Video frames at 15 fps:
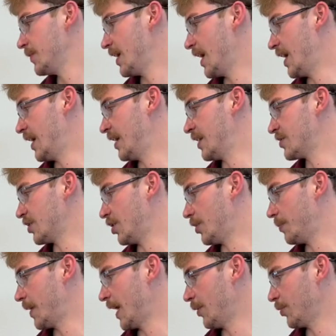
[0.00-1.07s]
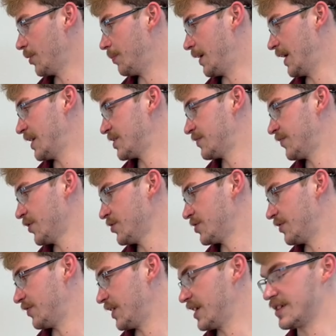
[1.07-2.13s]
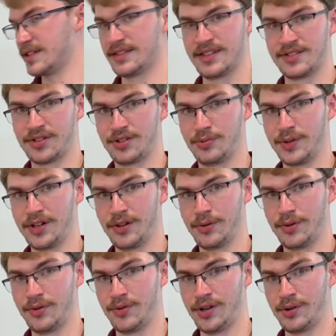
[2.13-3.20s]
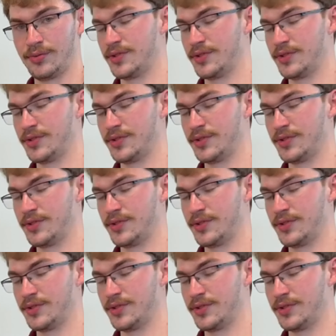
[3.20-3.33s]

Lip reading: And it's all powered by its first device, this Arduino Uno.